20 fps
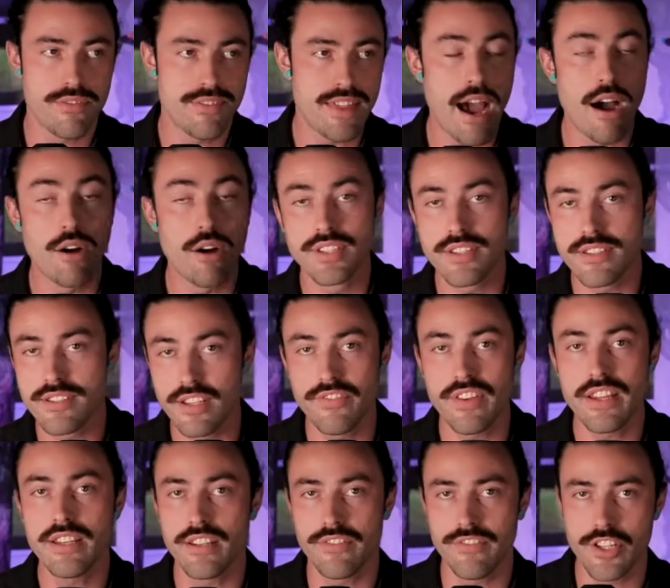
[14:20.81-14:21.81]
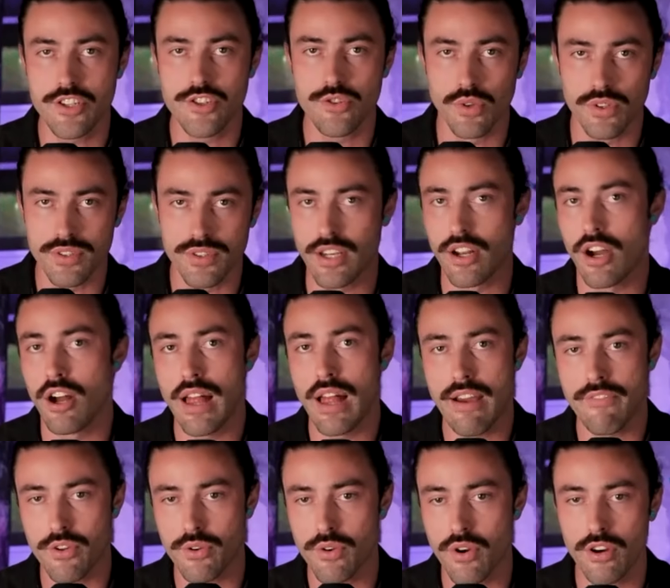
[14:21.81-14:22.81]
thousands of individuals that all
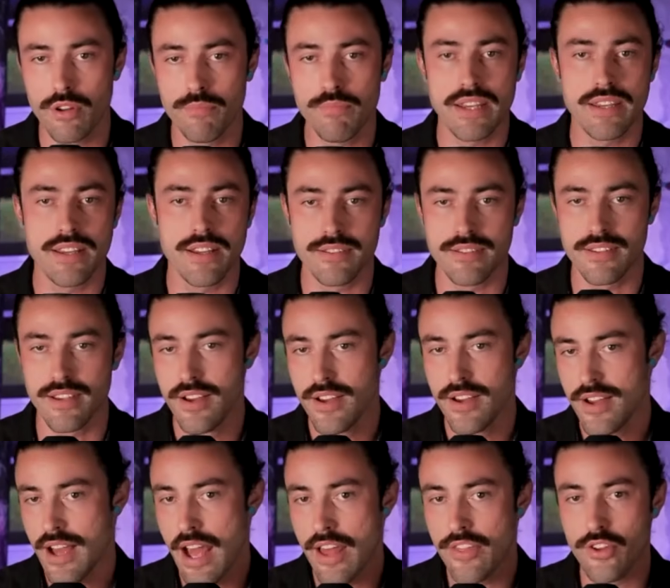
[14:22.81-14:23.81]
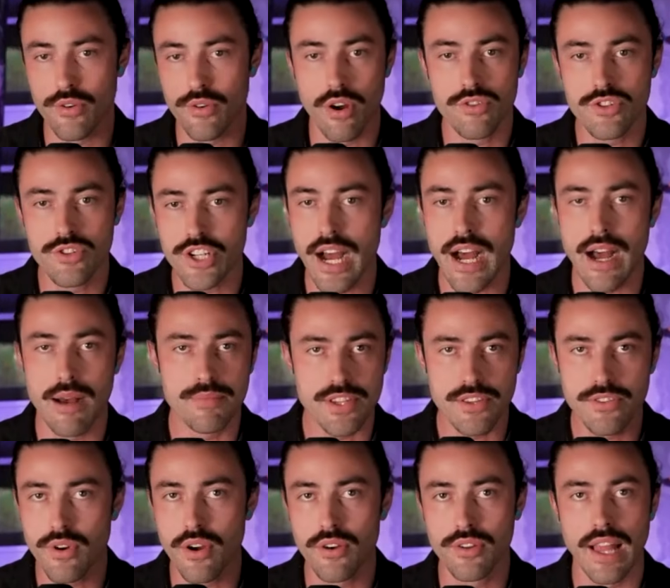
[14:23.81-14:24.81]
have their own opinions and their own jobs
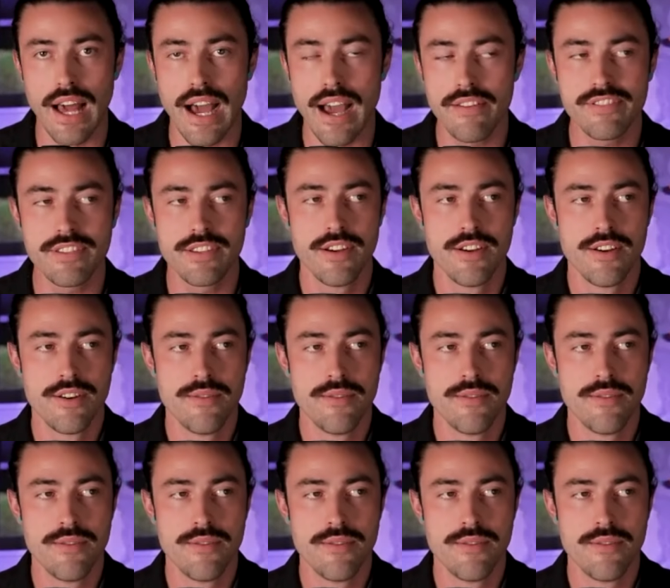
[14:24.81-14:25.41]
and their own lives